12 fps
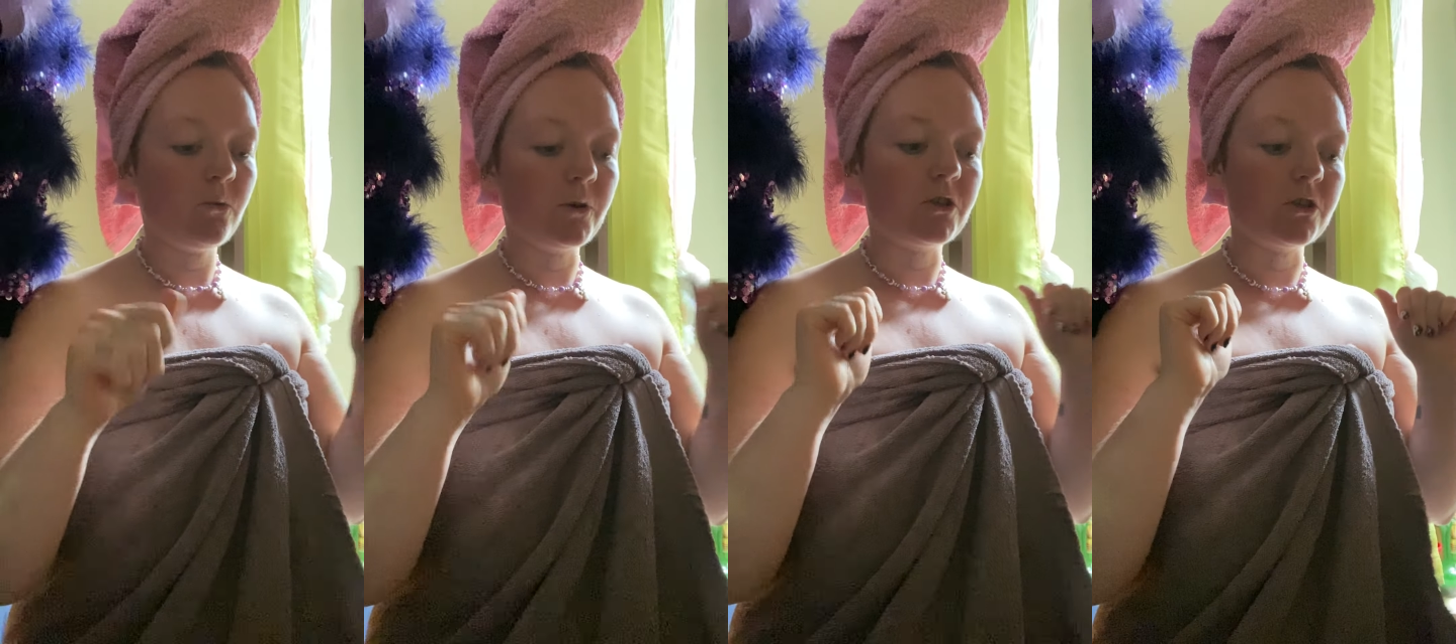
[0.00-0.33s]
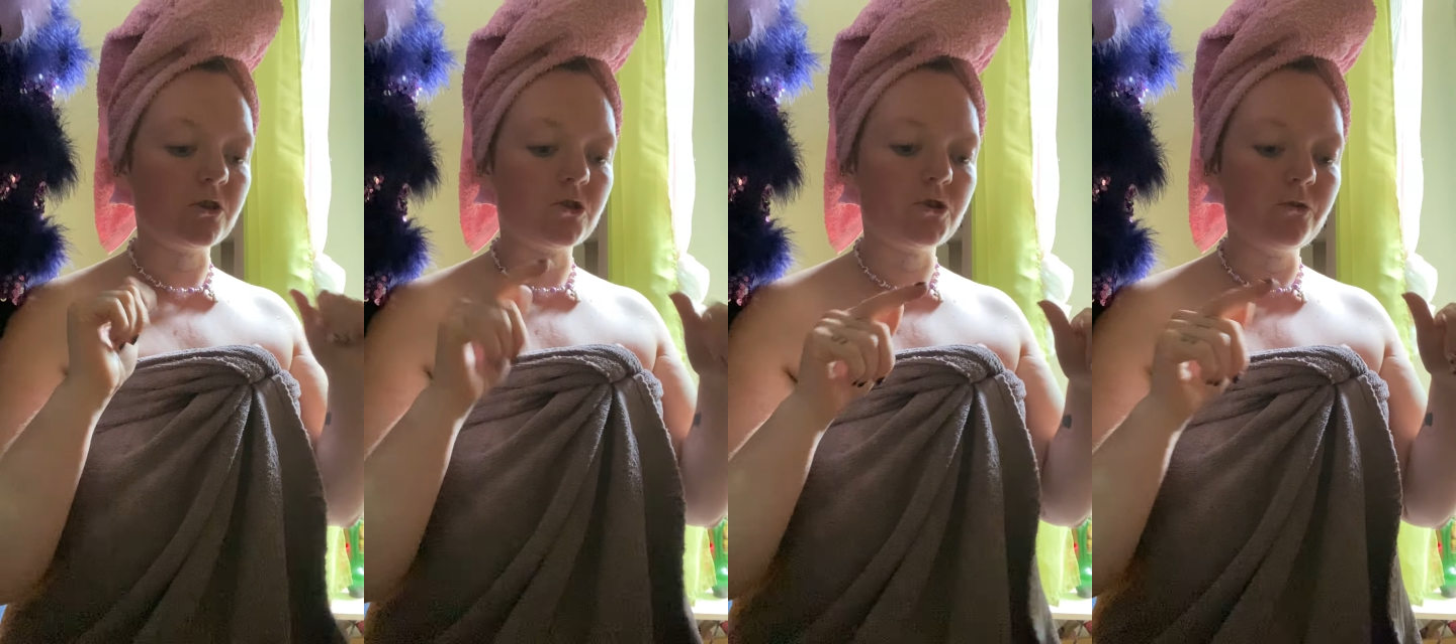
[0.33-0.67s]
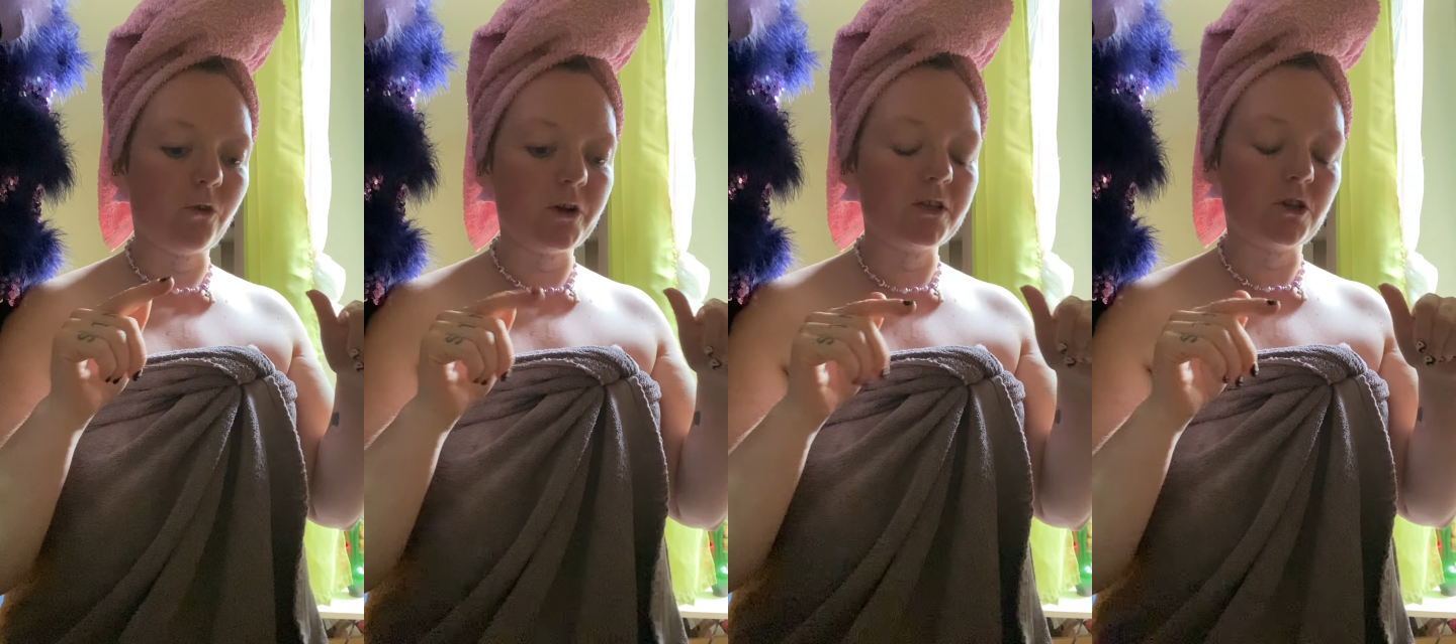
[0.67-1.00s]
which is True
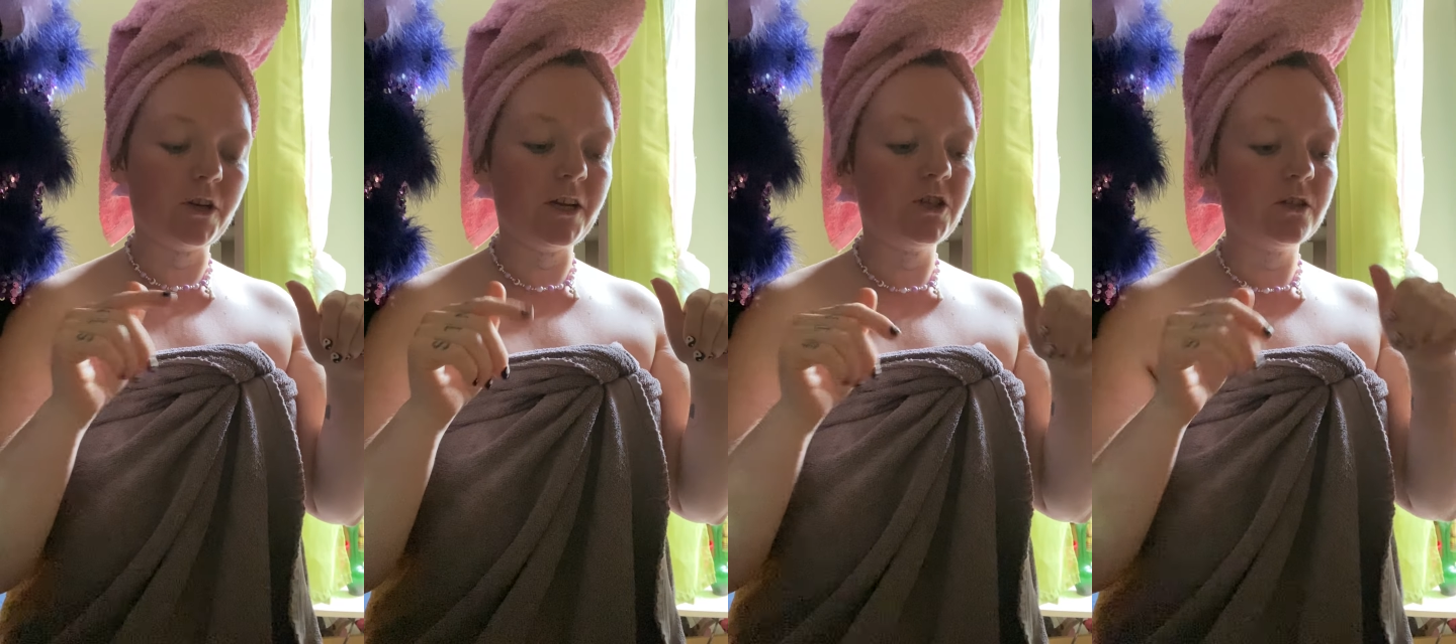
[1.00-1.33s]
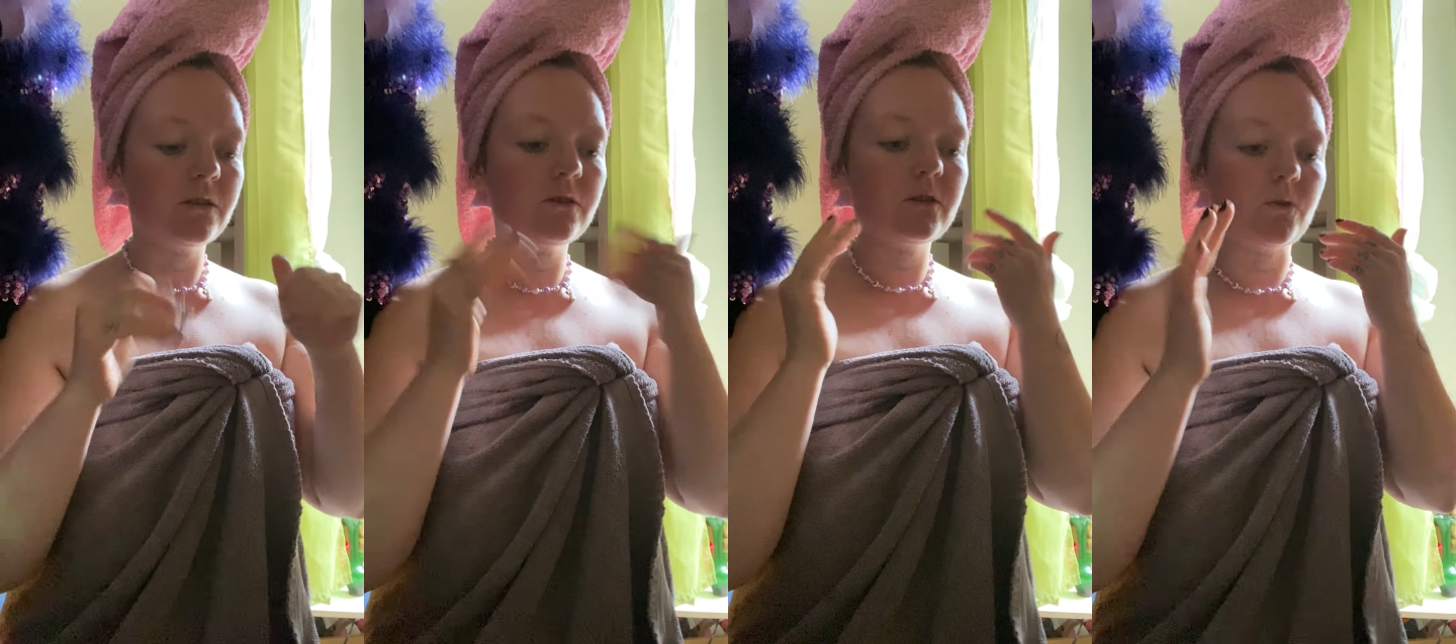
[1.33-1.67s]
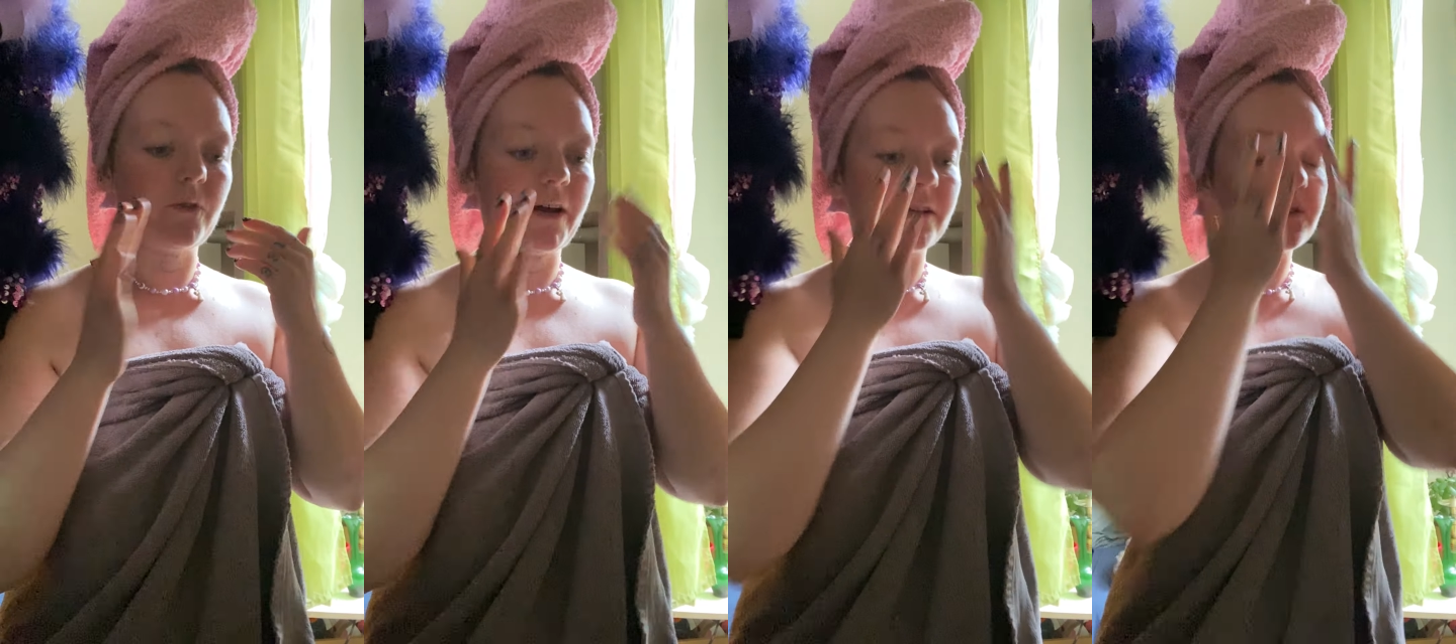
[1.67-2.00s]
Voice Creations.
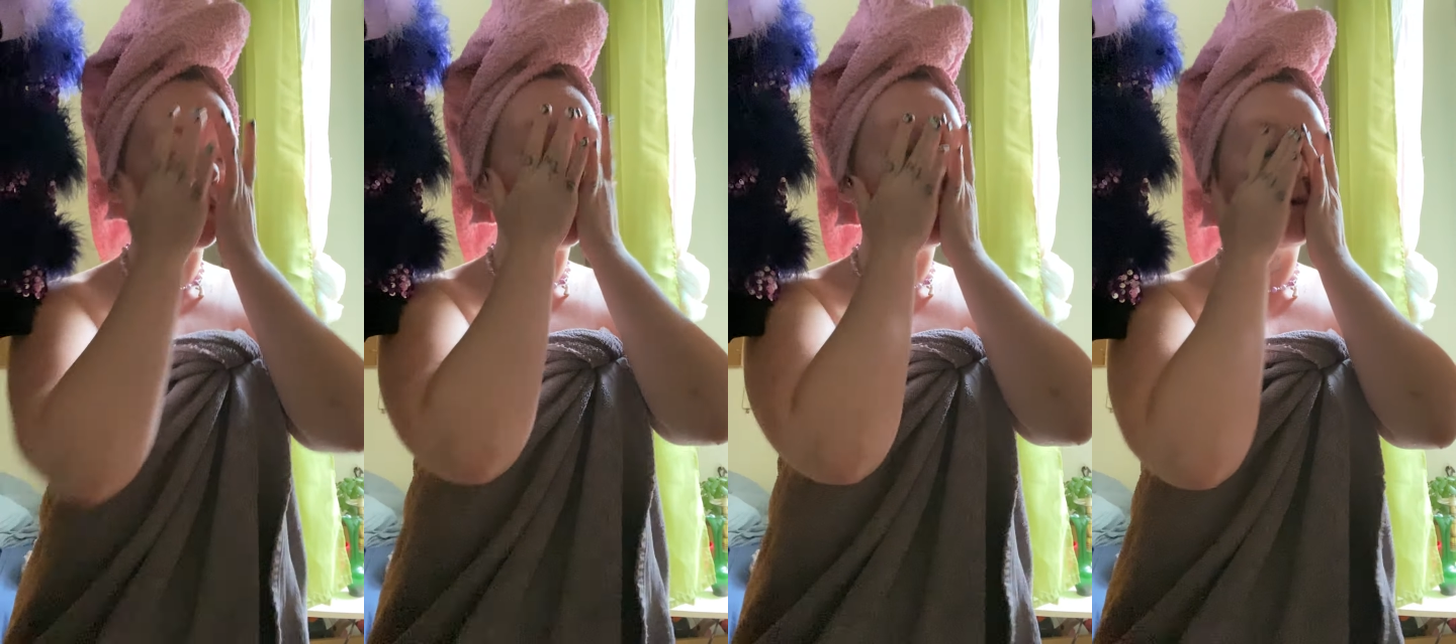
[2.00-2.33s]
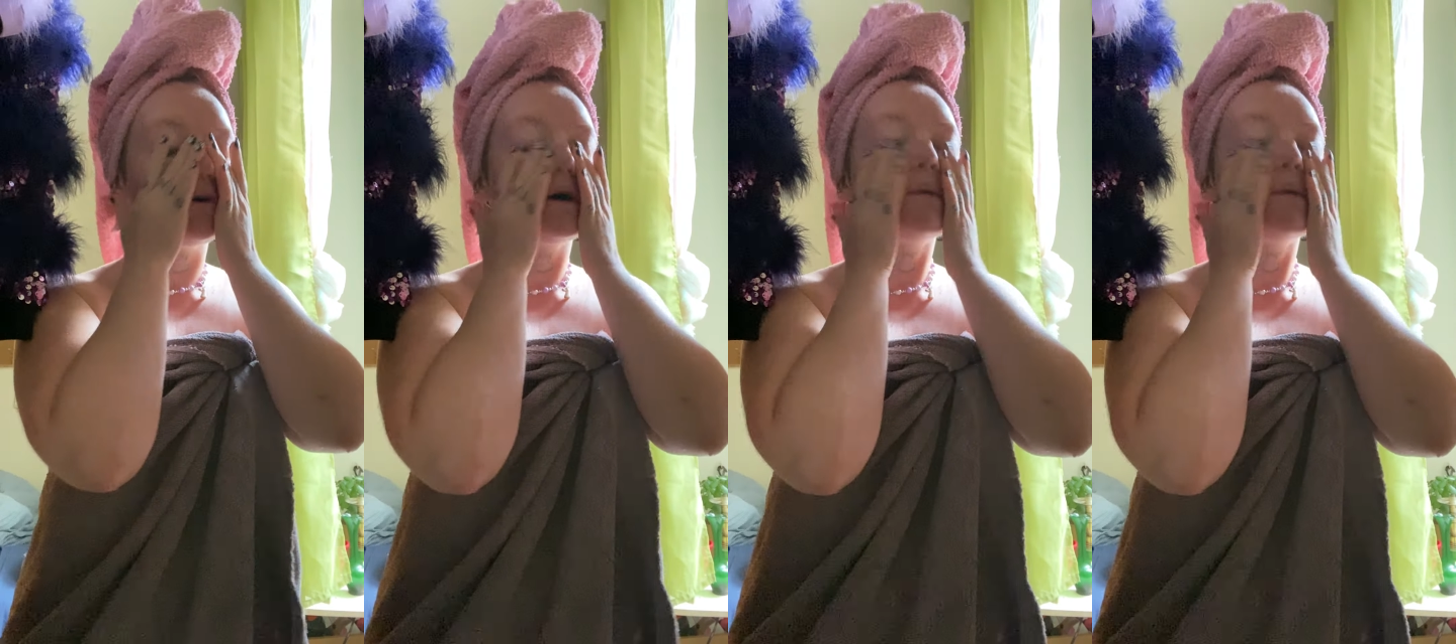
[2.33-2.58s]
So that's all